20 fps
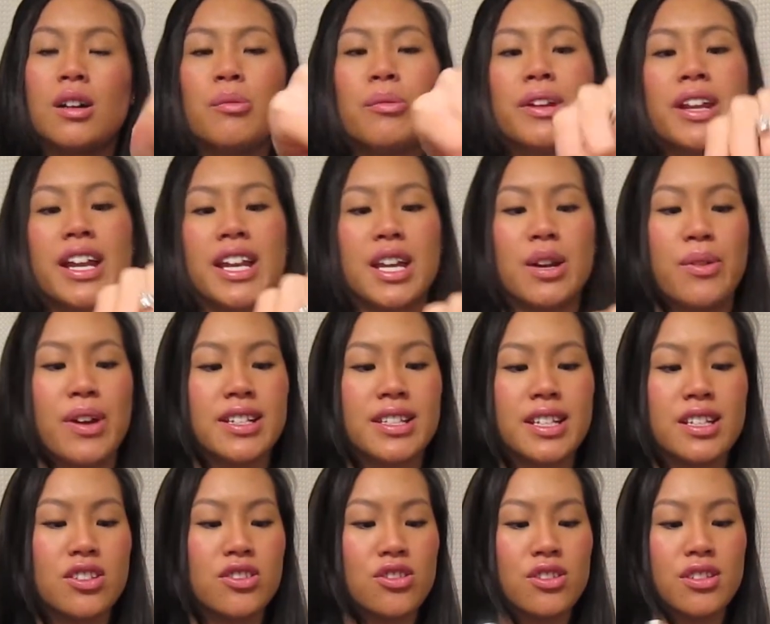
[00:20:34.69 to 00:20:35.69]
But anyways,
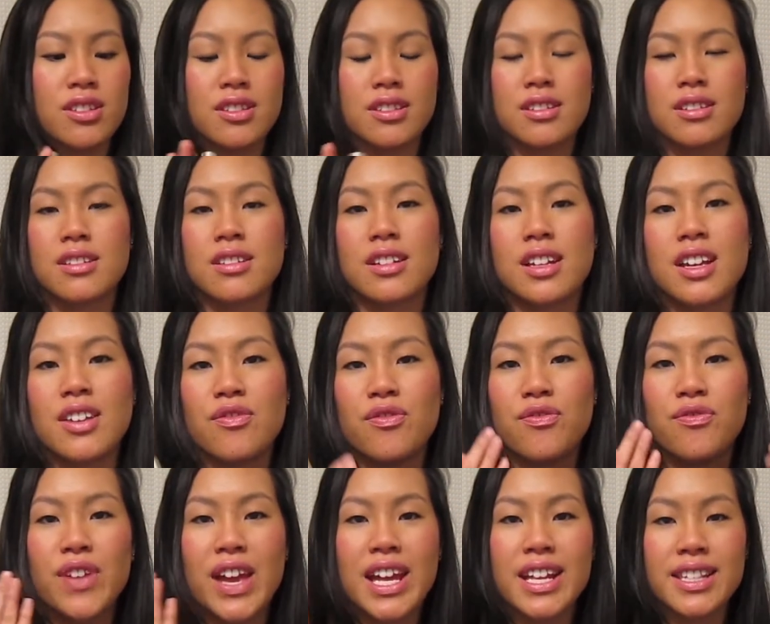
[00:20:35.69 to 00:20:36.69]
it's just, it
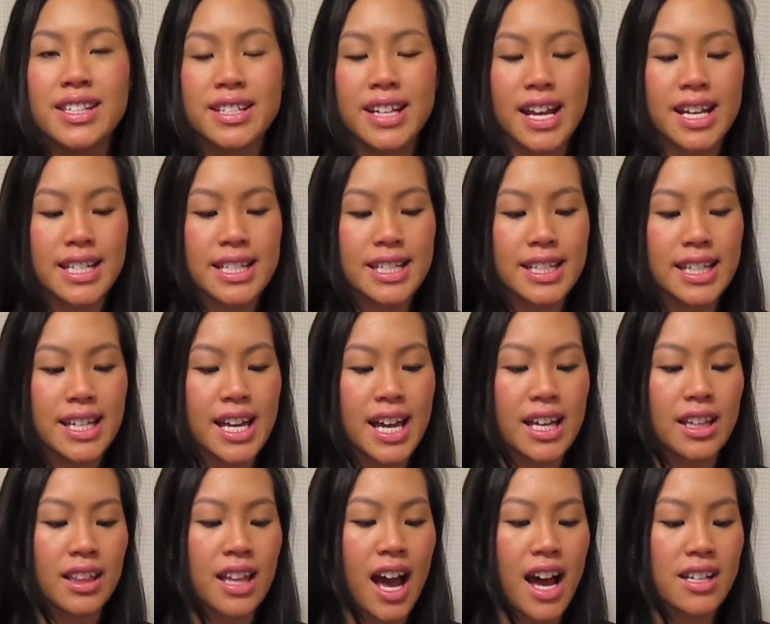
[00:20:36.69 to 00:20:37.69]
fades nicely.
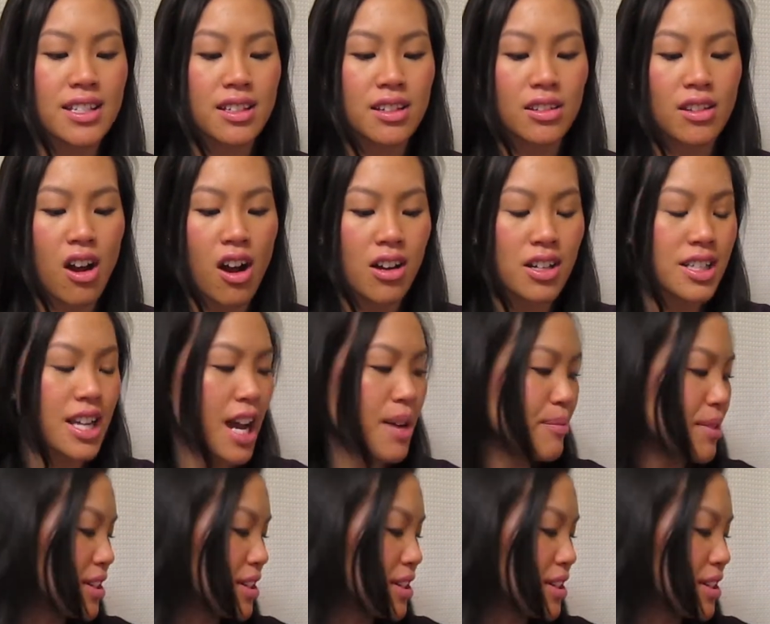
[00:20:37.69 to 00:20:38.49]
It lasts a long time